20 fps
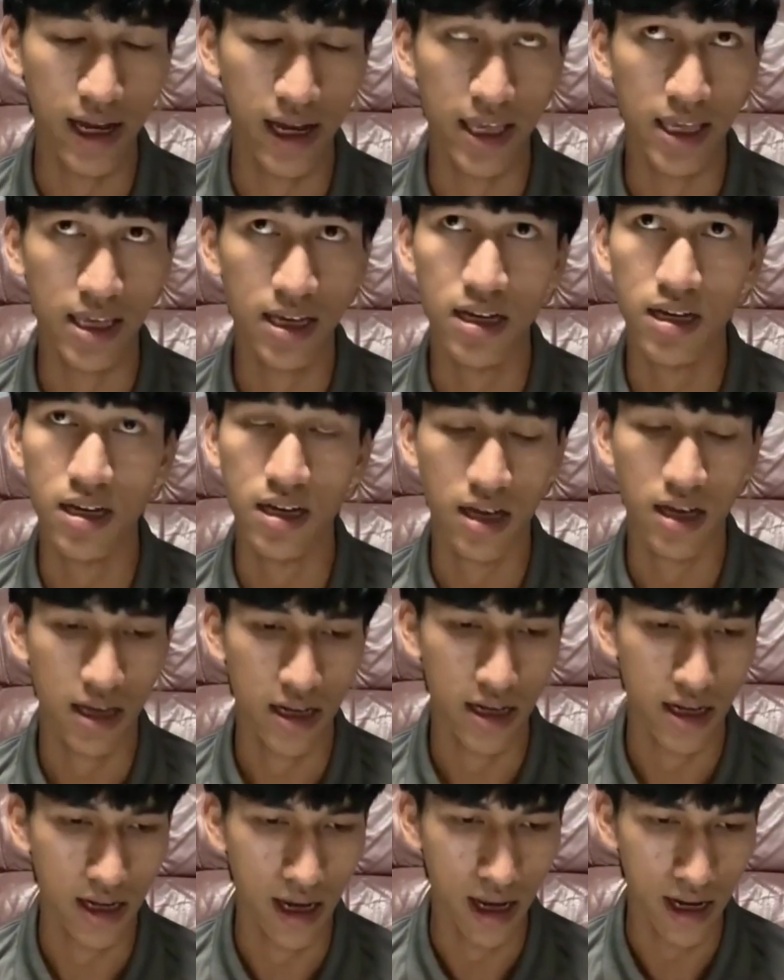ear,
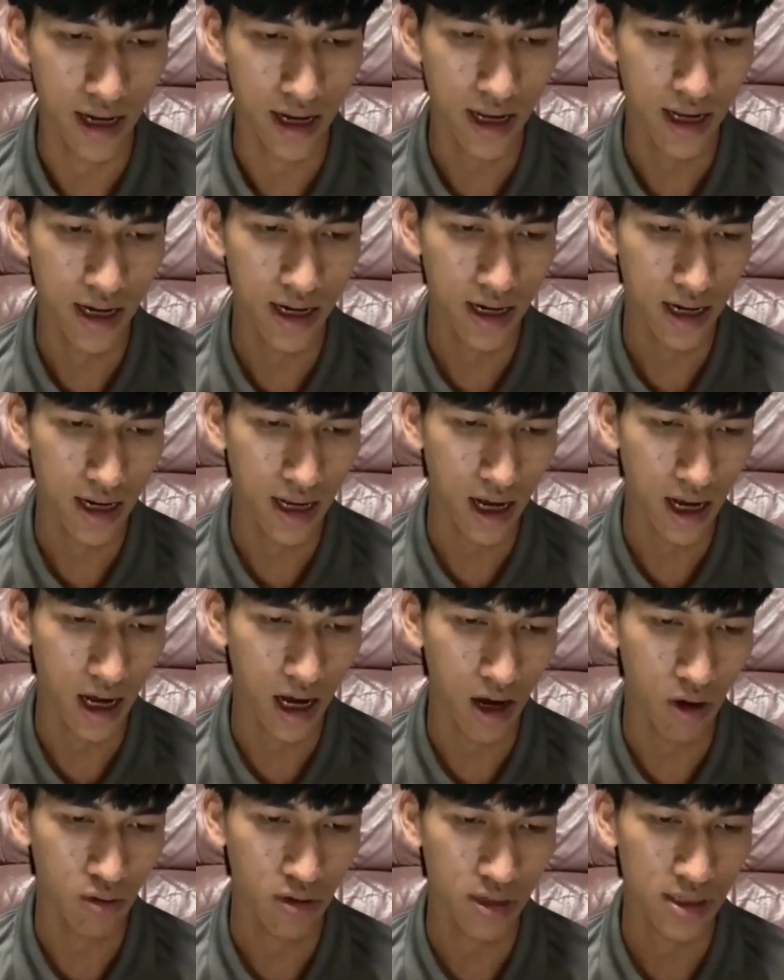and then
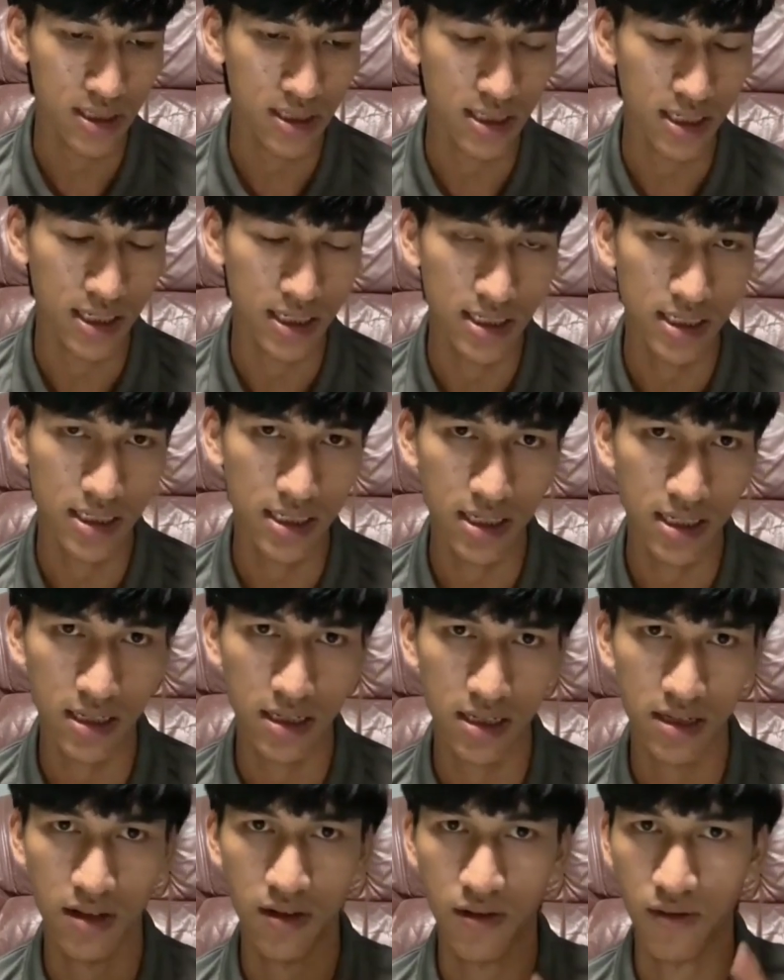auris sinister
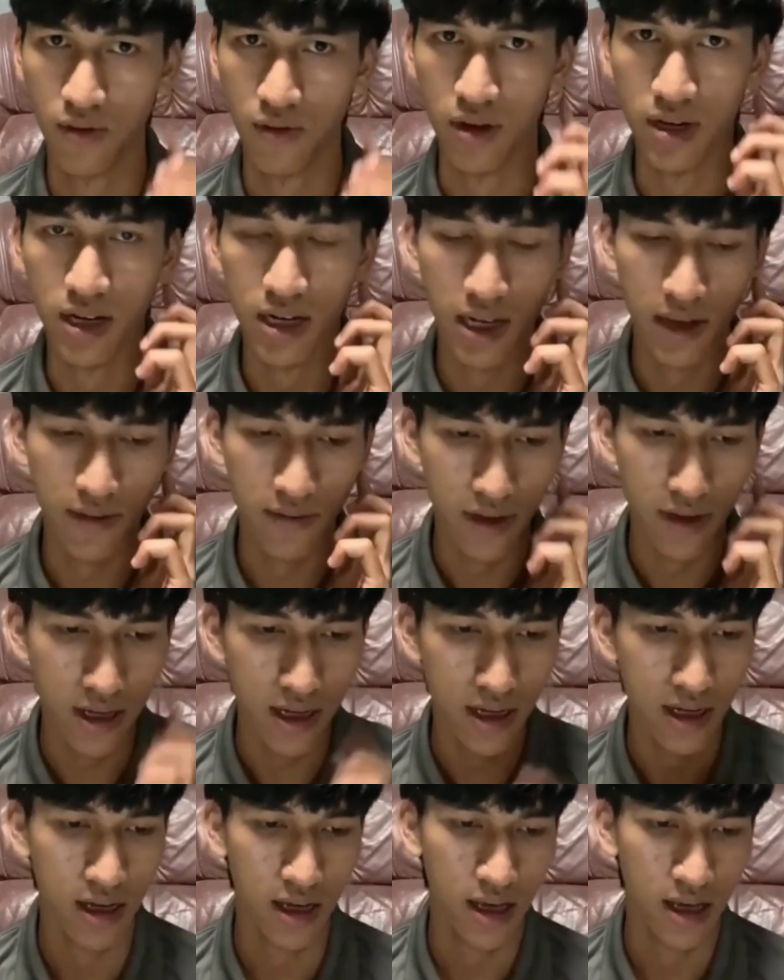for the left ear,